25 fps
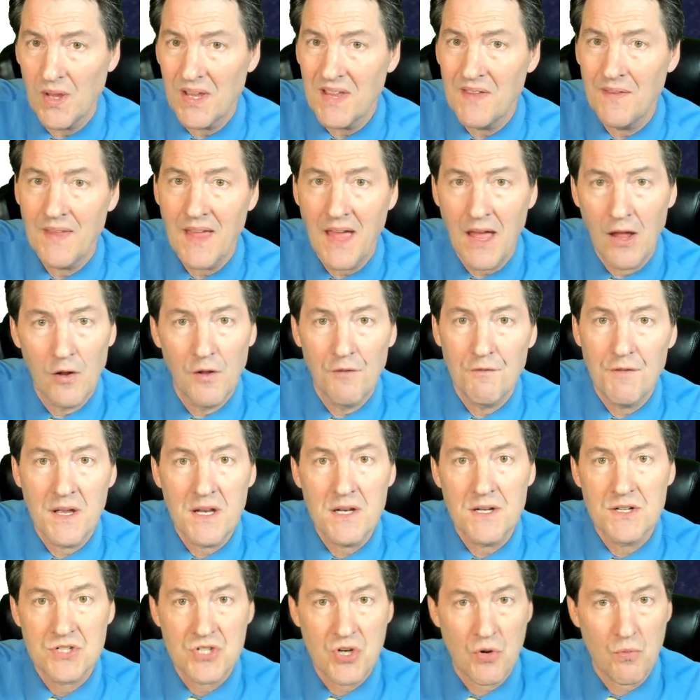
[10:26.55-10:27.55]
in the
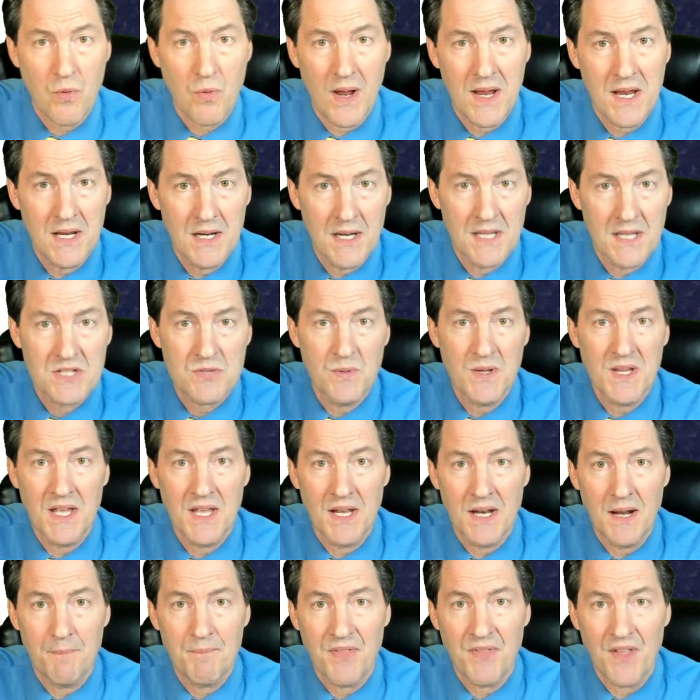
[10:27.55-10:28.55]
elevated terrain as we
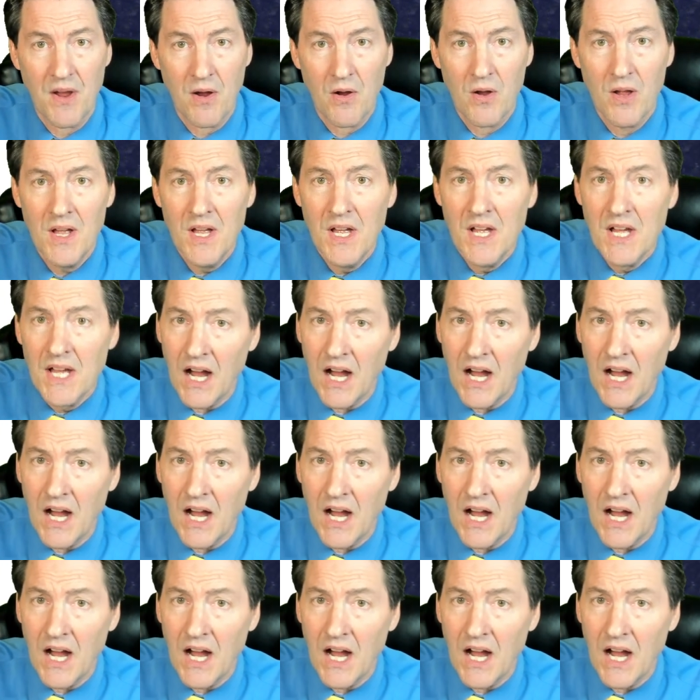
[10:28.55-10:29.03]
get up there